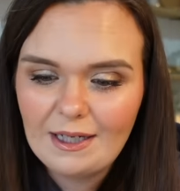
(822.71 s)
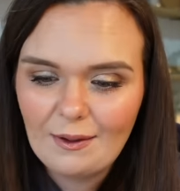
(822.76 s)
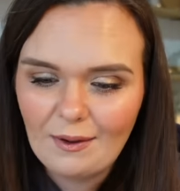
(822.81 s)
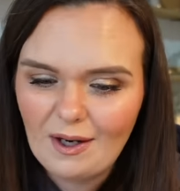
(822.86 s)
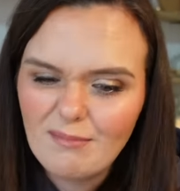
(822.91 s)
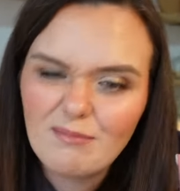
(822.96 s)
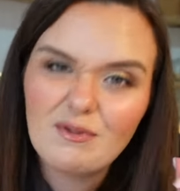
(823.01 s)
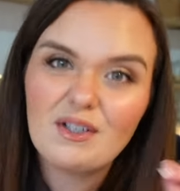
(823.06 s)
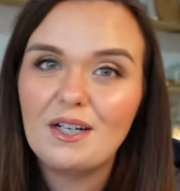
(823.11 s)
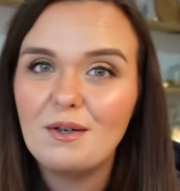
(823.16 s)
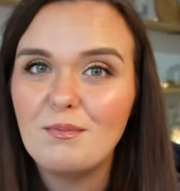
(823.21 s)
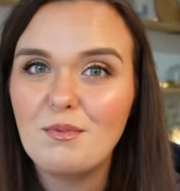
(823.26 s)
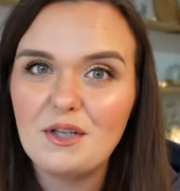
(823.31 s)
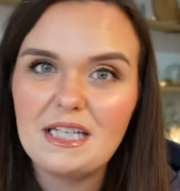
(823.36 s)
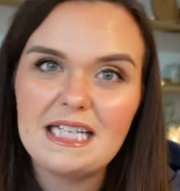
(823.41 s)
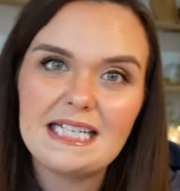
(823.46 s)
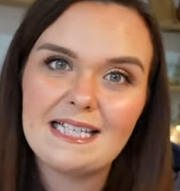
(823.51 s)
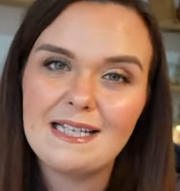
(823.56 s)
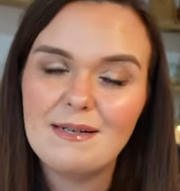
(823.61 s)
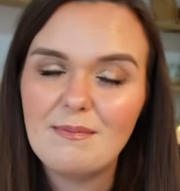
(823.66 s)
Anyway, I'm just going to put
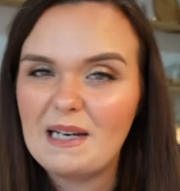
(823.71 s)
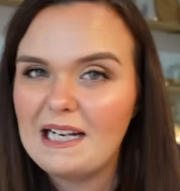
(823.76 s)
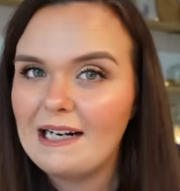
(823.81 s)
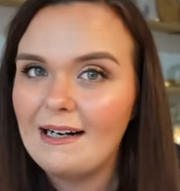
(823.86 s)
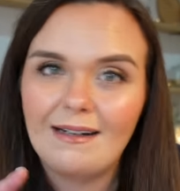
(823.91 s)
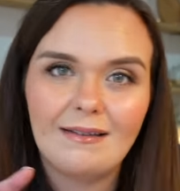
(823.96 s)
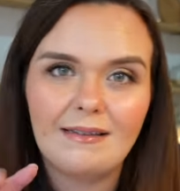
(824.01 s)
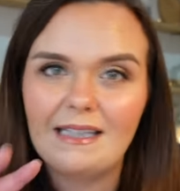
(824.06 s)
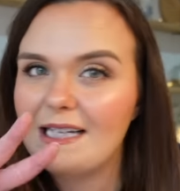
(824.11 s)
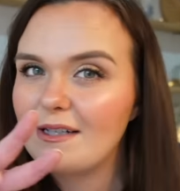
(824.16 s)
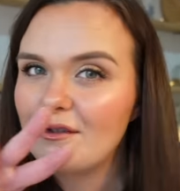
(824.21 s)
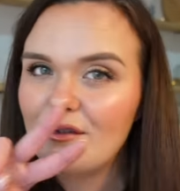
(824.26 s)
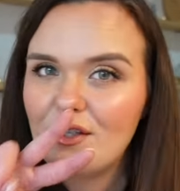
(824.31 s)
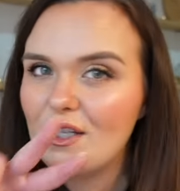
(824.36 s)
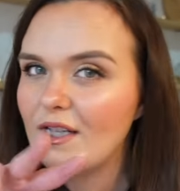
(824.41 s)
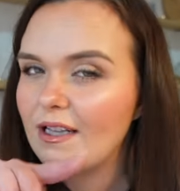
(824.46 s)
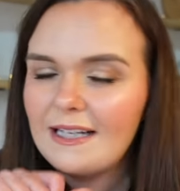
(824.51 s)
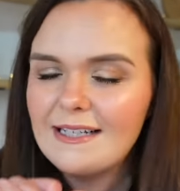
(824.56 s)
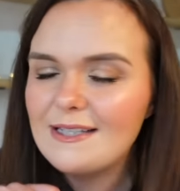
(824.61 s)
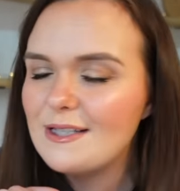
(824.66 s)
these in the bin and I'll
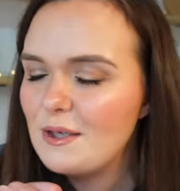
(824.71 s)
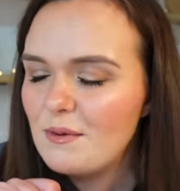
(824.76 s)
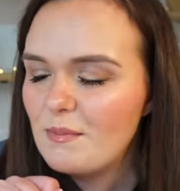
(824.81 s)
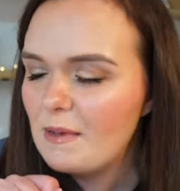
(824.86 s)
do the last two